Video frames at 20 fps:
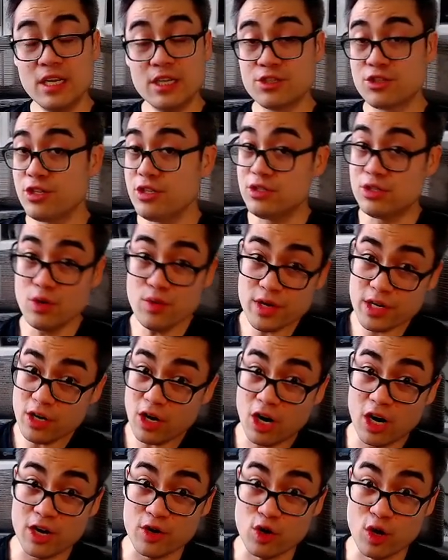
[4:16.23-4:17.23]
So you don't get
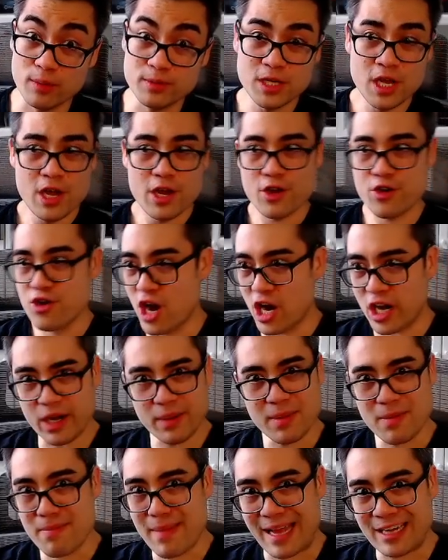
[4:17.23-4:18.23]
hard orbs. You're not going
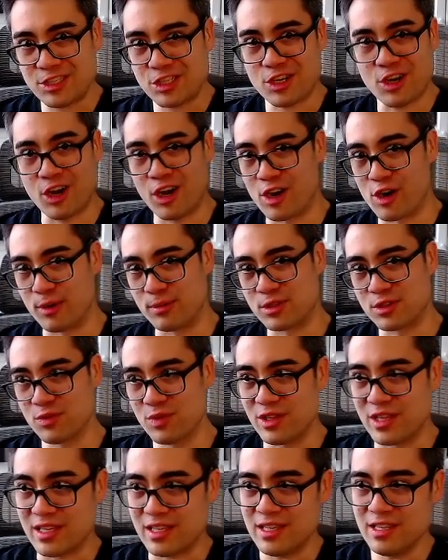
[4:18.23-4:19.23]
to be matching hard orbs to
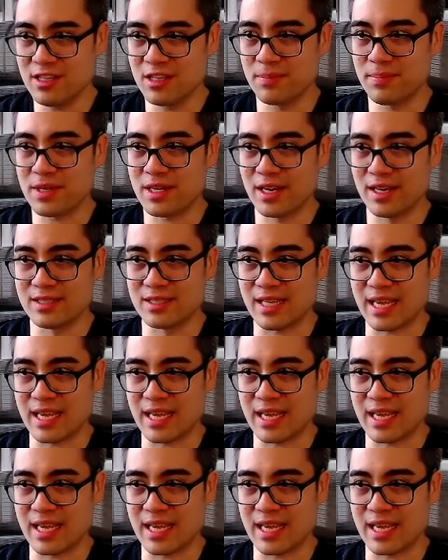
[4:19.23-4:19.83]
really heal because